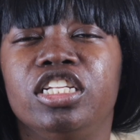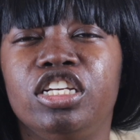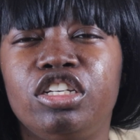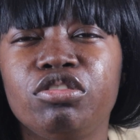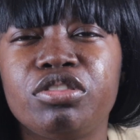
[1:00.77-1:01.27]

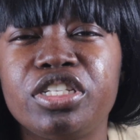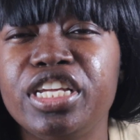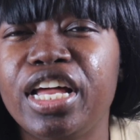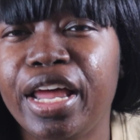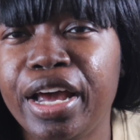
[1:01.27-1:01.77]
Did you
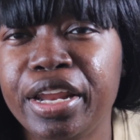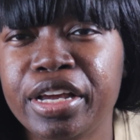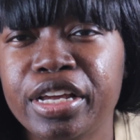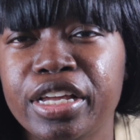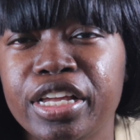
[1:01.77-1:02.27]
see
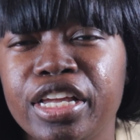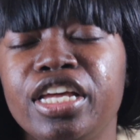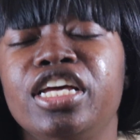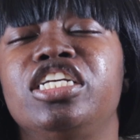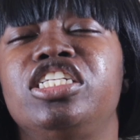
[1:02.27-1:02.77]
Alana?
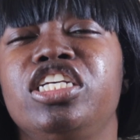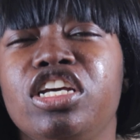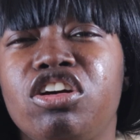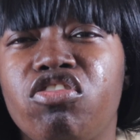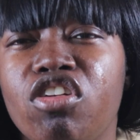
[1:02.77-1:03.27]

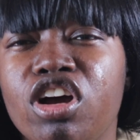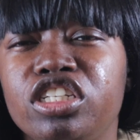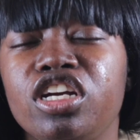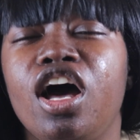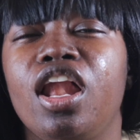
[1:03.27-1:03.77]
She
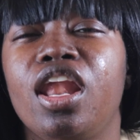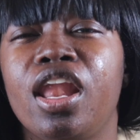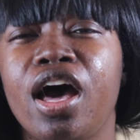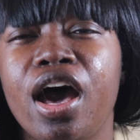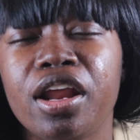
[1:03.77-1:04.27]
crushed
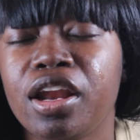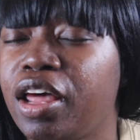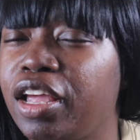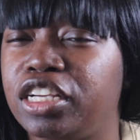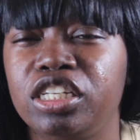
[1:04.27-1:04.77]
Alana
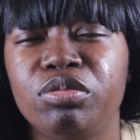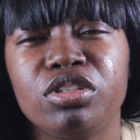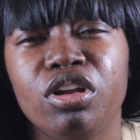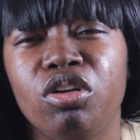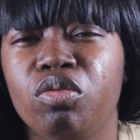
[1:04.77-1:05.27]
like she
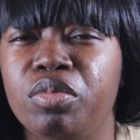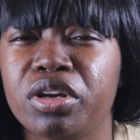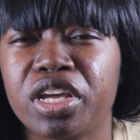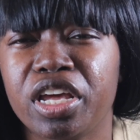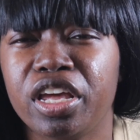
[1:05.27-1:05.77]
was
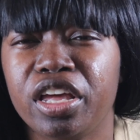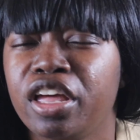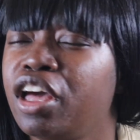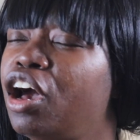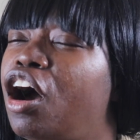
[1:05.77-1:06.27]
aluminum can.